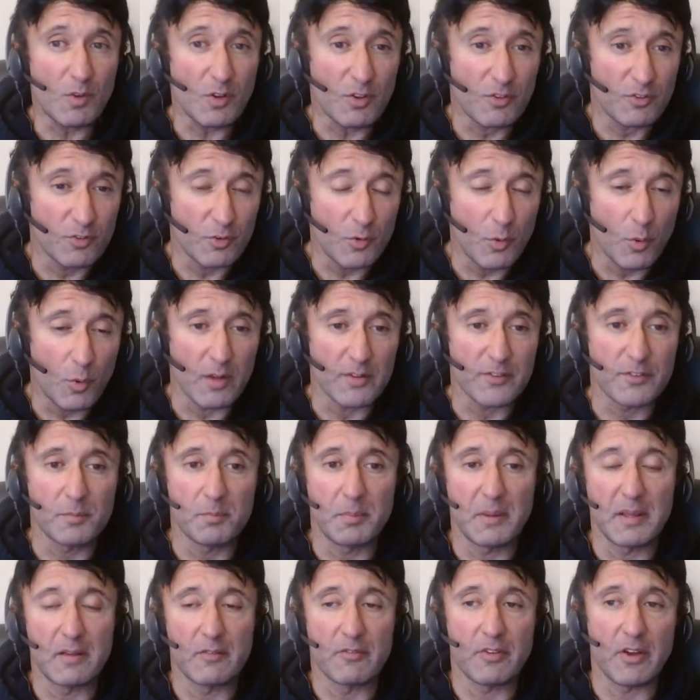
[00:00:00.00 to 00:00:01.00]
squats
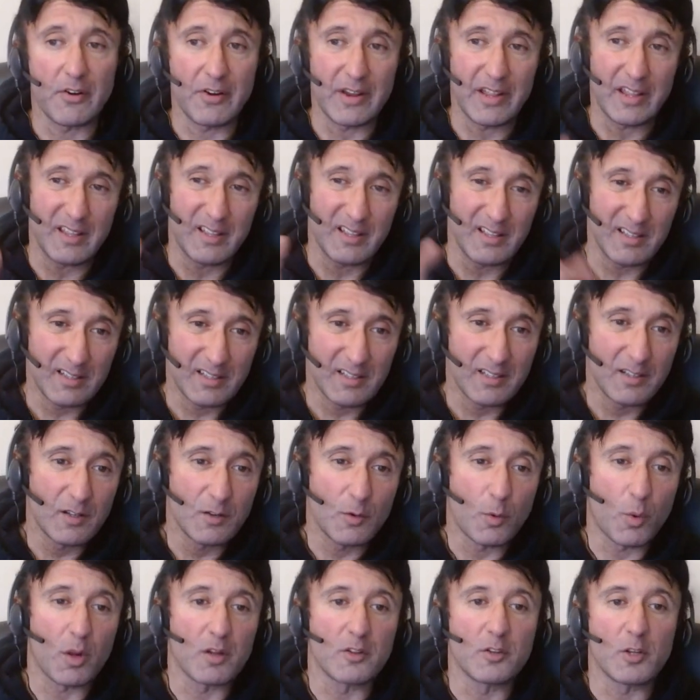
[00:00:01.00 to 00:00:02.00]
being very
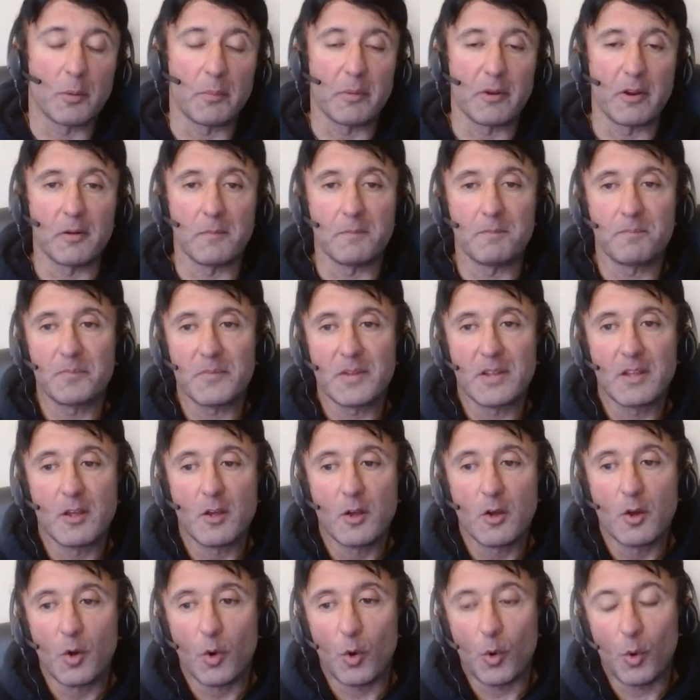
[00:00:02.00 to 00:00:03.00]
quad dominant.
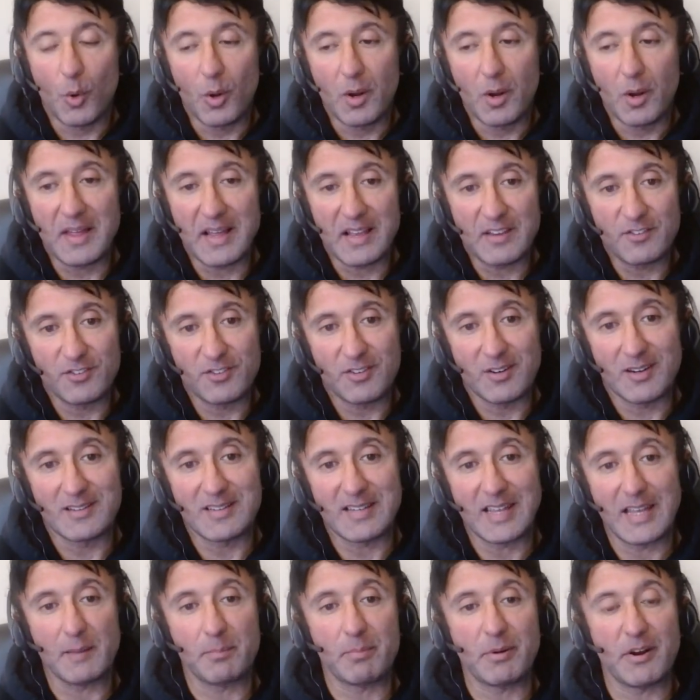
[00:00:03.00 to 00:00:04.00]
All of that is just going
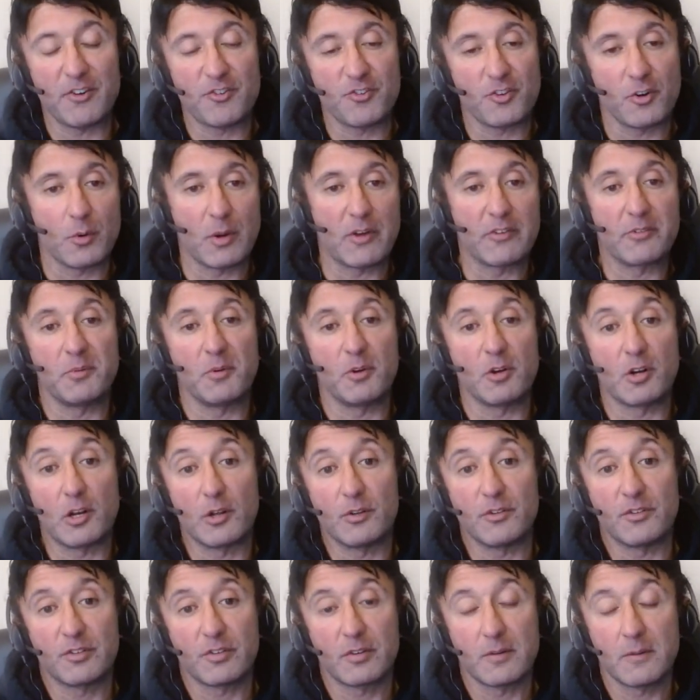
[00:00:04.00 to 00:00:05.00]
to take pressure away from your
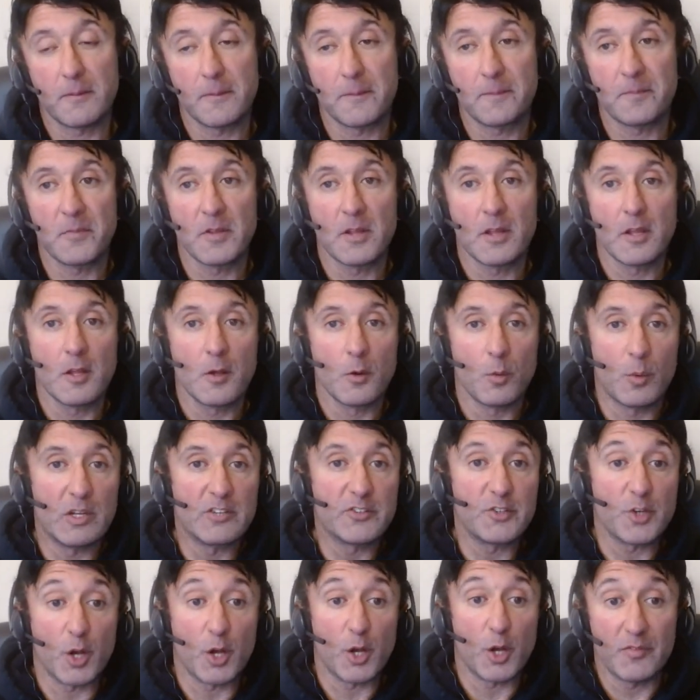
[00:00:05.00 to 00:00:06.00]
glutes,
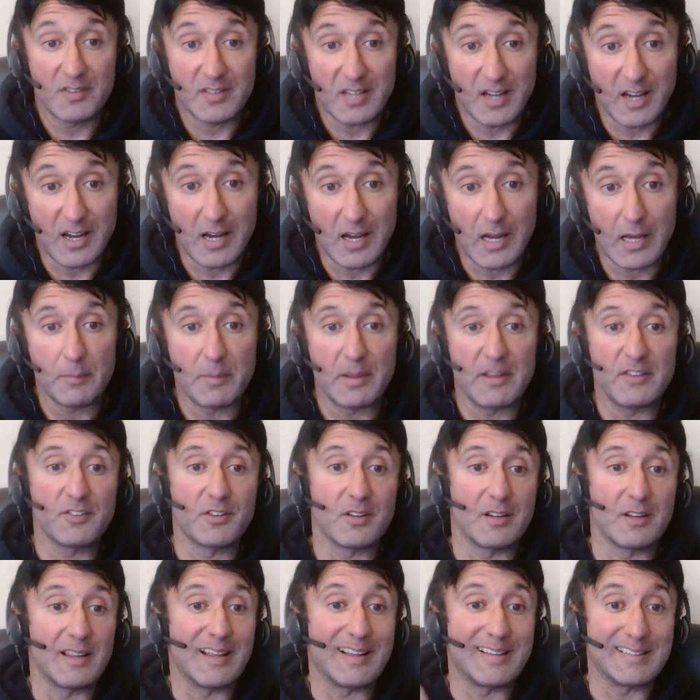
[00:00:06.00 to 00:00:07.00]
which over time is
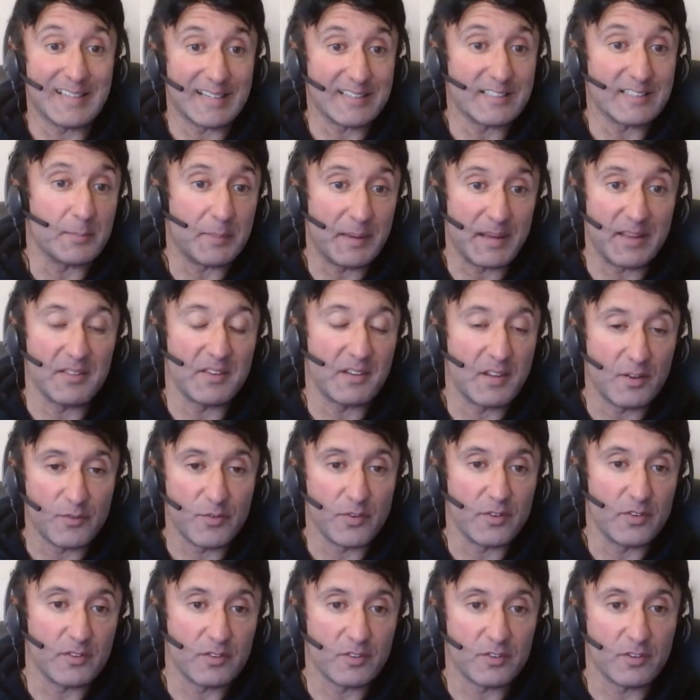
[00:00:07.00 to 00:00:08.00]
going to exacerbate the
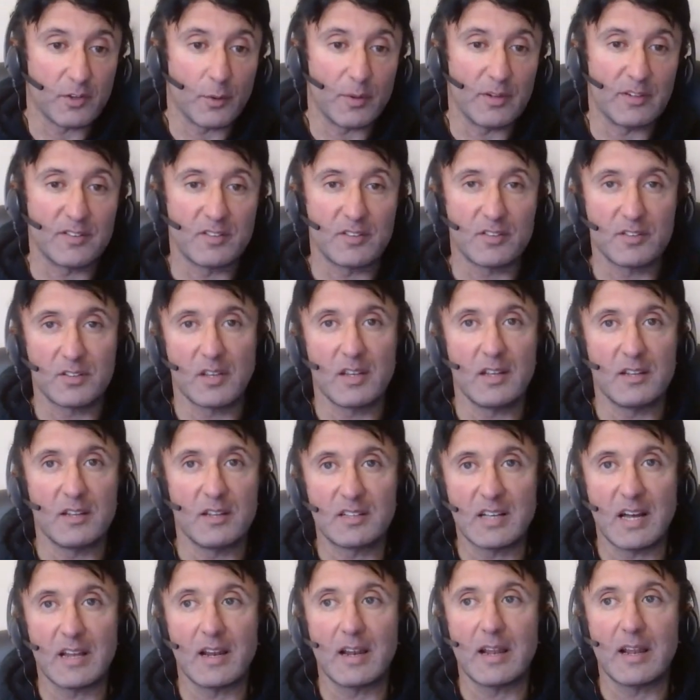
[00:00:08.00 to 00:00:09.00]
difference. So it's
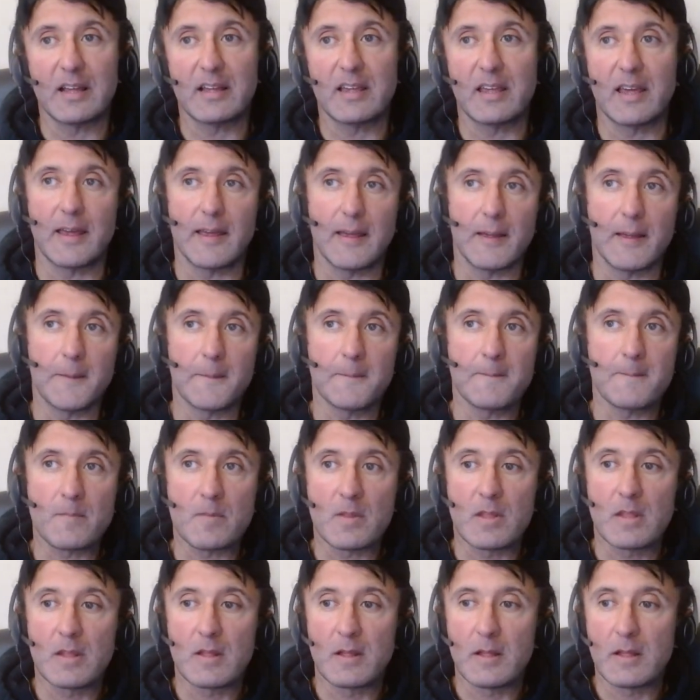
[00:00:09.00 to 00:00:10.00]
kind of like
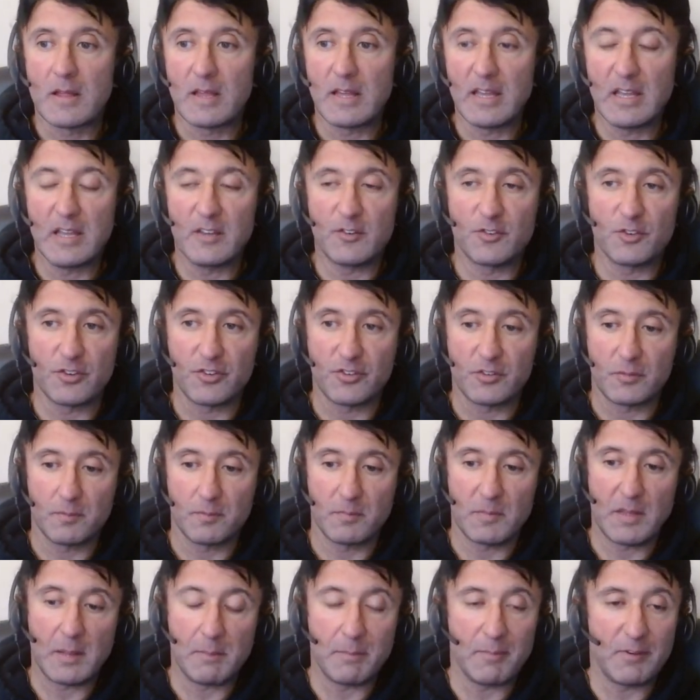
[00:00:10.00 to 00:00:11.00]
it's
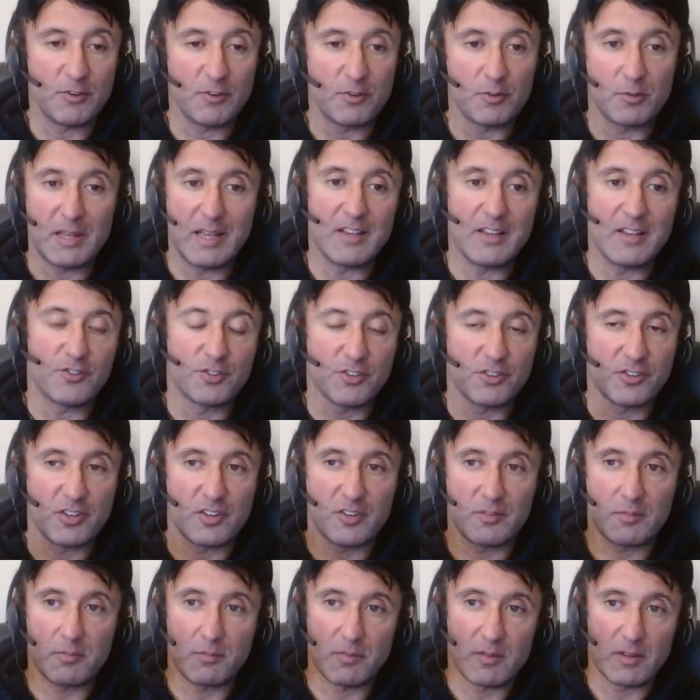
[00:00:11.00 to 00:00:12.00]
just
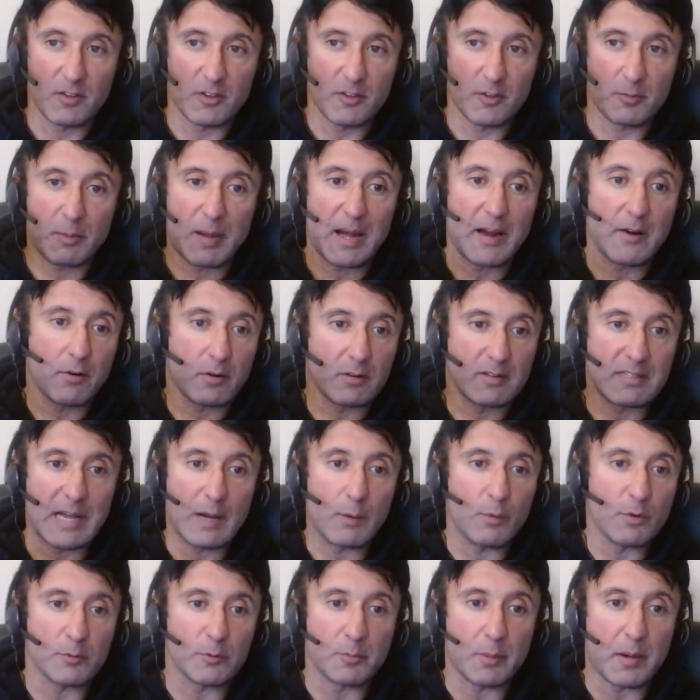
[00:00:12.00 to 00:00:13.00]
a spiral,
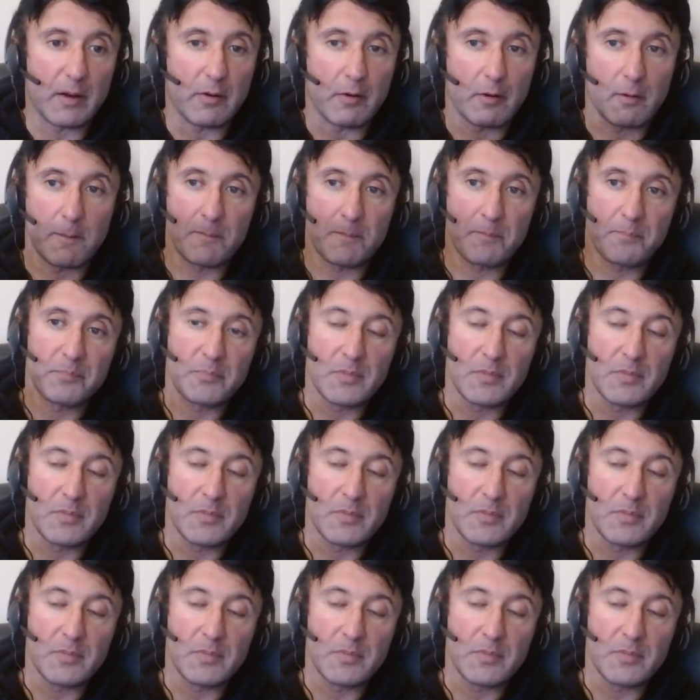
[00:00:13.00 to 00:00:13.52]
downward spiral.